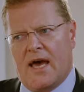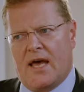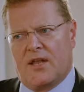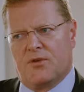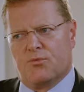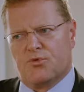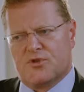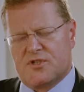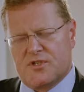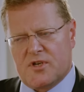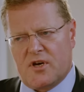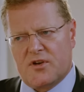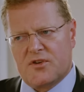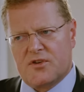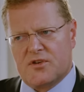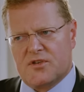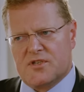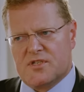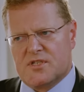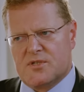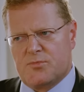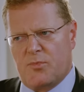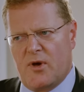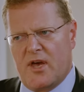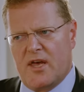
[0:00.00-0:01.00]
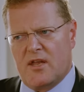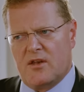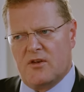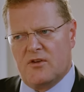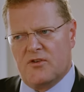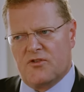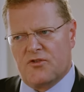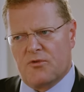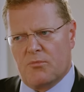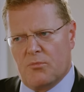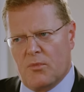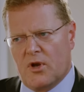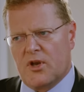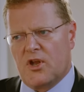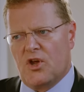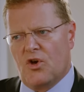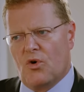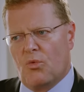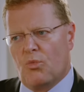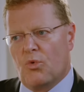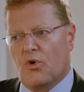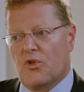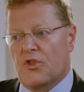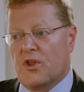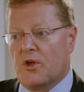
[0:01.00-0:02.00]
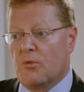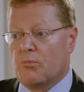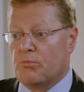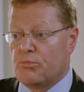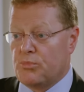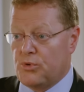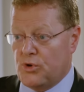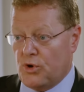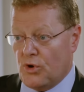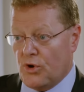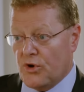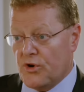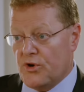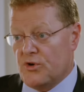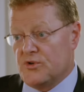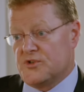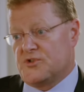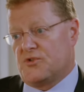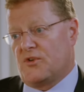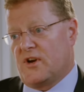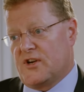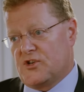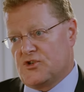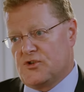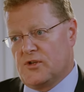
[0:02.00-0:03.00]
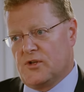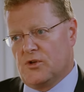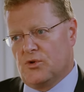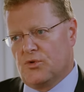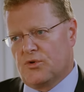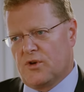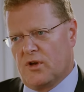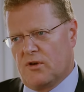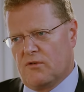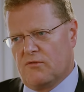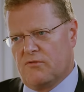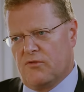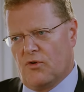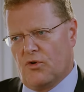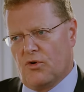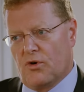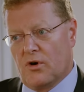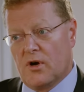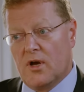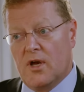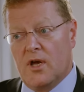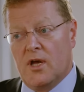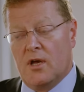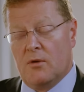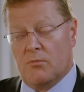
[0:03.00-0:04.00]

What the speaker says: And we're starting to spend money on what the employers are actually looking for.